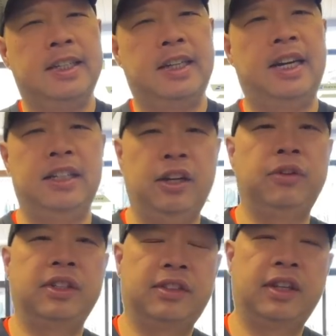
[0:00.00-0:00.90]
I
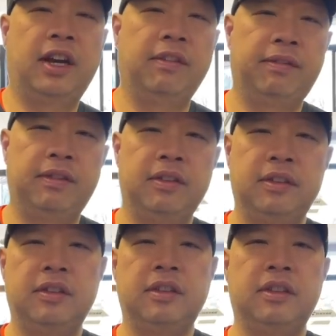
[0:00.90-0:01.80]
know it's tough
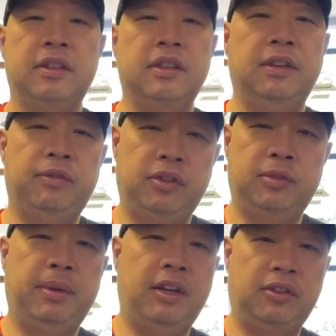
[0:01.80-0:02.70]
if your
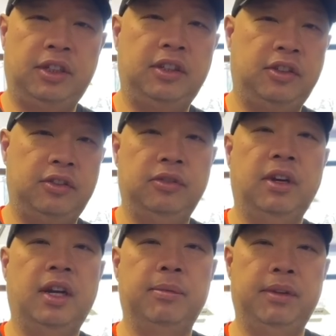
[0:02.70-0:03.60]
spouse teaches you
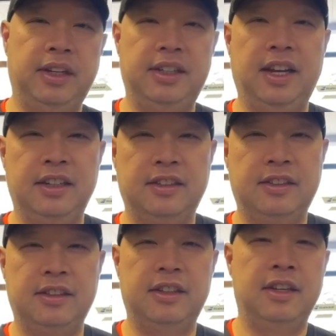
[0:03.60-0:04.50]
how to play
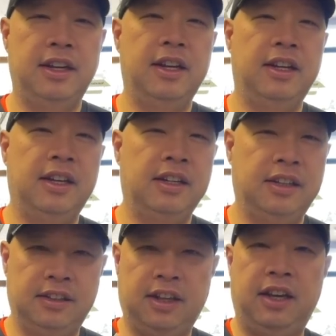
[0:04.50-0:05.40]
tennis,
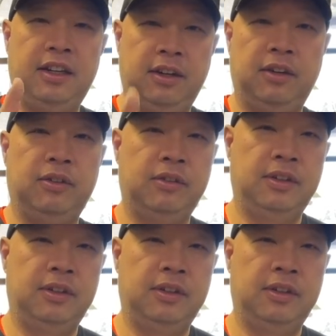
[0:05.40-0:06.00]
because I know.